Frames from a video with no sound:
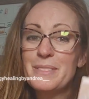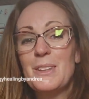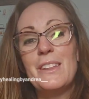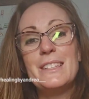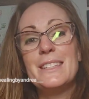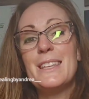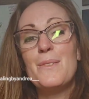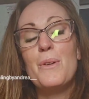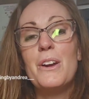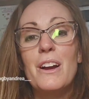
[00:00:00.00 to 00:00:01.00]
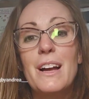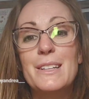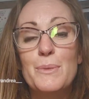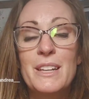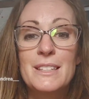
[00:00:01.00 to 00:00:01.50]
So let's see what our
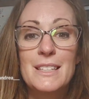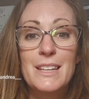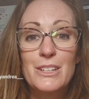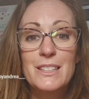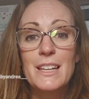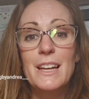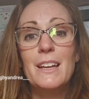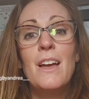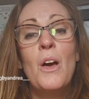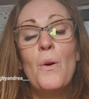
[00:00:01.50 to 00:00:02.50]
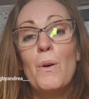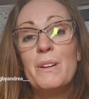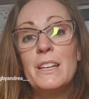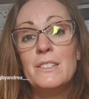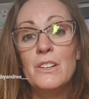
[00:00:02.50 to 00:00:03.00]
guides want us to hear today, what
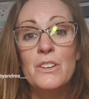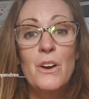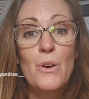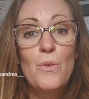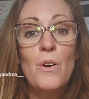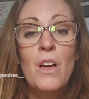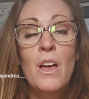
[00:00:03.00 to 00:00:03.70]
we need to know,